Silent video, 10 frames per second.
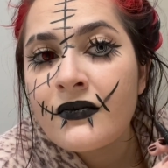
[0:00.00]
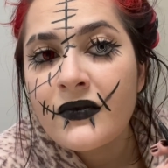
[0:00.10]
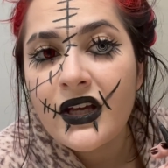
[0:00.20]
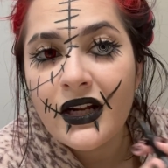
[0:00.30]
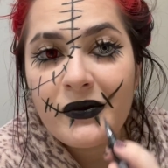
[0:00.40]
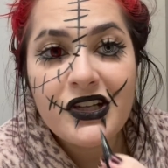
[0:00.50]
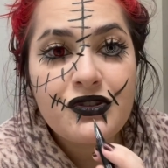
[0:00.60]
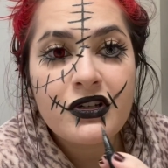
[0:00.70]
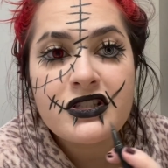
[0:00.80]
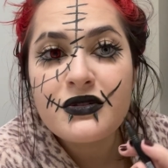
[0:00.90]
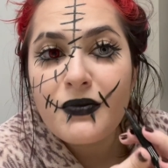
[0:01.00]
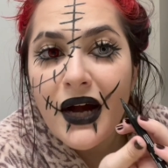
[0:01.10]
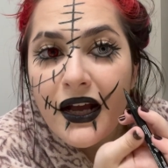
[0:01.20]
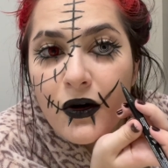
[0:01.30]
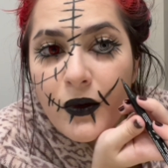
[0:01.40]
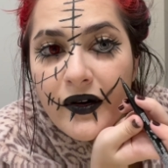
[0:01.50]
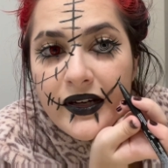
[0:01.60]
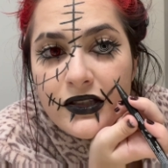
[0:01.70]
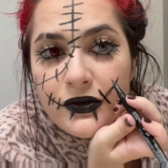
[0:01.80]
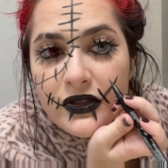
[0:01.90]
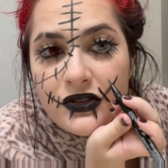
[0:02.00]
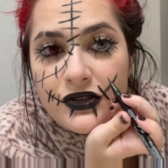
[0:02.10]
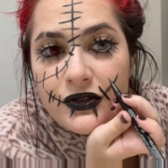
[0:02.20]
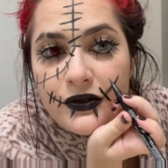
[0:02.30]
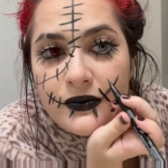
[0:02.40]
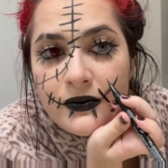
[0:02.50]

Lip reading: And I make sure to smile while I do it too.